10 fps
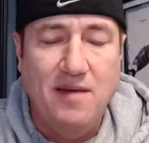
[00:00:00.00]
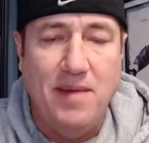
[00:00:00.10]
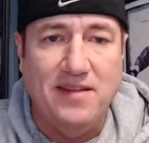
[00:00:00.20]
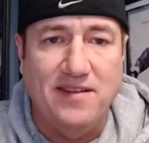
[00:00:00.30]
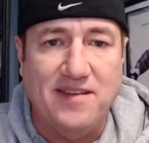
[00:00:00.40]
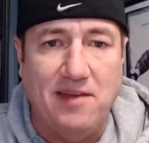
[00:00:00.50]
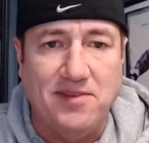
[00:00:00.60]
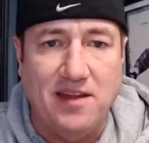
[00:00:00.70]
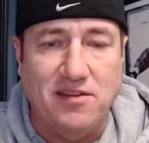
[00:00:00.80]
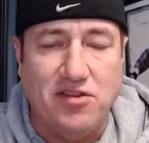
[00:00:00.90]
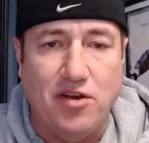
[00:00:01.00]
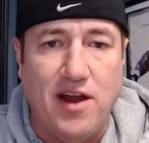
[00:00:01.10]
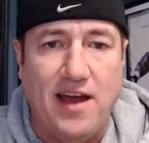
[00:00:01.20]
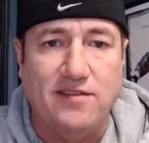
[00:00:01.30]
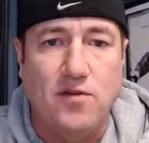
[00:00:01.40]
Man, this game's got the third
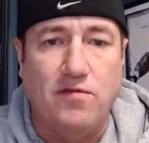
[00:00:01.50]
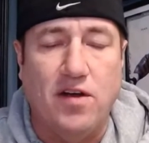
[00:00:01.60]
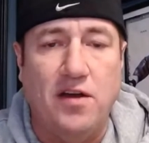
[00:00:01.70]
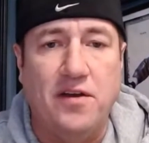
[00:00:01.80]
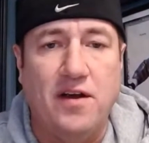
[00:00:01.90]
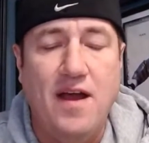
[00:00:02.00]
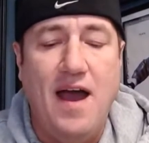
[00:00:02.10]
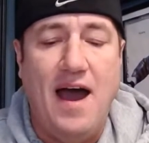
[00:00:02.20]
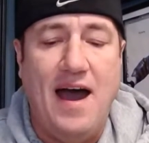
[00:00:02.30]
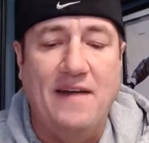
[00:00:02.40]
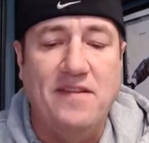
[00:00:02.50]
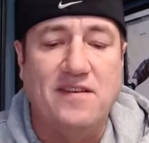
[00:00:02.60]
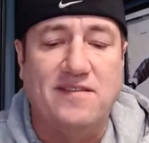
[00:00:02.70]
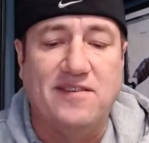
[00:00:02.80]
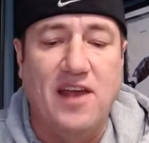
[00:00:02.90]
highest over-under on
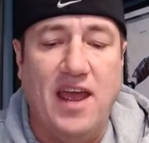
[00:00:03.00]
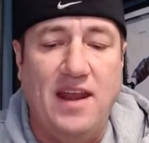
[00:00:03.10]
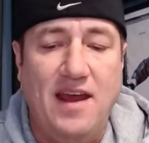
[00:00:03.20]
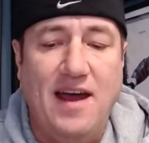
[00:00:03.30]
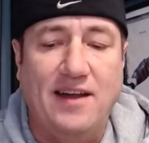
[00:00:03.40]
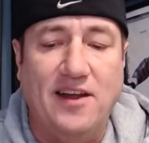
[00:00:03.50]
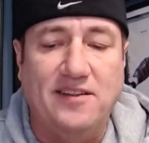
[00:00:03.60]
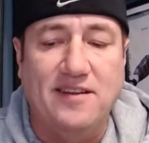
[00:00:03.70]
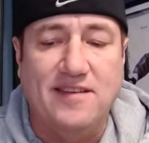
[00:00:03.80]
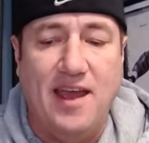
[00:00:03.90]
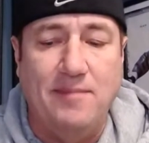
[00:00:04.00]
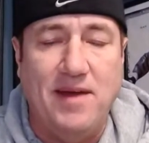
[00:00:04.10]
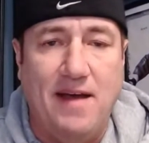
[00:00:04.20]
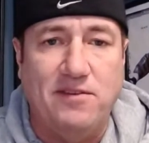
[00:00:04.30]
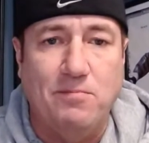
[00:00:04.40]
the slate. I like this game to
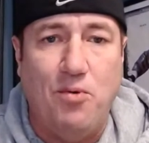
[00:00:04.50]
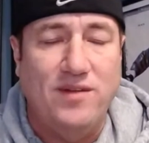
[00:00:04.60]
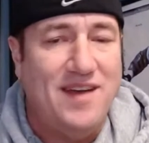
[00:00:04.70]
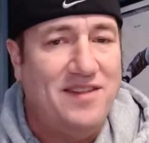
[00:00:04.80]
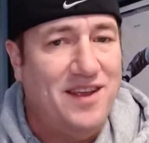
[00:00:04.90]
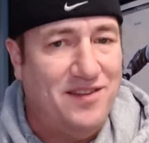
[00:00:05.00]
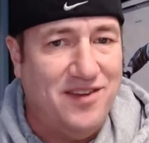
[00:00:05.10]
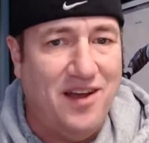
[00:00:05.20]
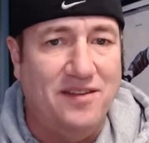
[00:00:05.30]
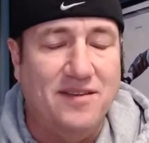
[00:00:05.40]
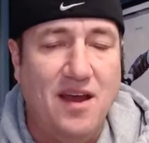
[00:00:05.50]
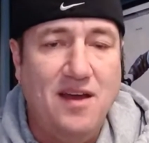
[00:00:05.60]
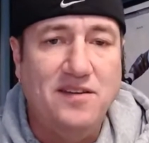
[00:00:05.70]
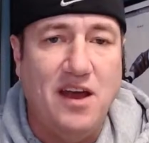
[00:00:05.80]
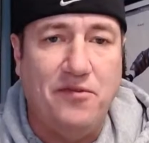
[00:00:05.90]
have some points. I think Sutton's
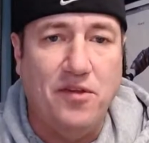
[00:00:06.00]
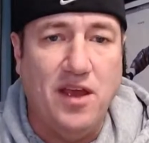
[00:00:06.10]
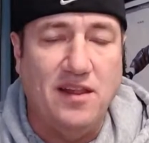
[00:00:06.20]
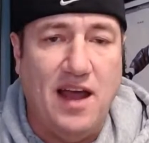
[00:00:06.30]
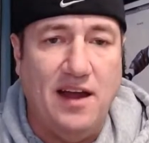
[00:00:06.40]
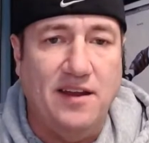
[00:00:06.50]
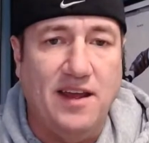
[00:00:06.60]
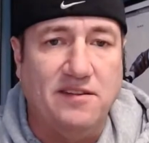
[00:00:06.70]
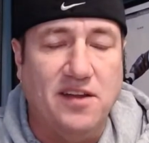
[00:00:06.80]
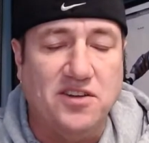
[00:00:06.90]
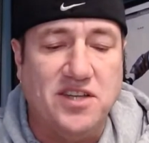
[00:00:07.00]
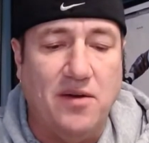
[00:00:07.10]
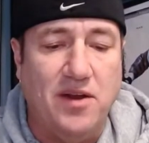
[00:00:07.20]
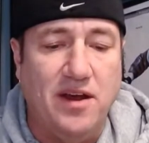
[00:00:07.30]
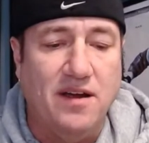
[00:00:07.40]
definitely in line to get a
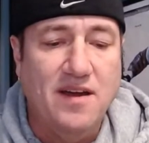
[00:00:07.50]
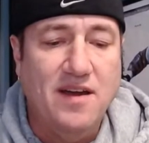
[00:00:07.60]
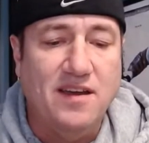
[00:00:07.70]
touchdown here.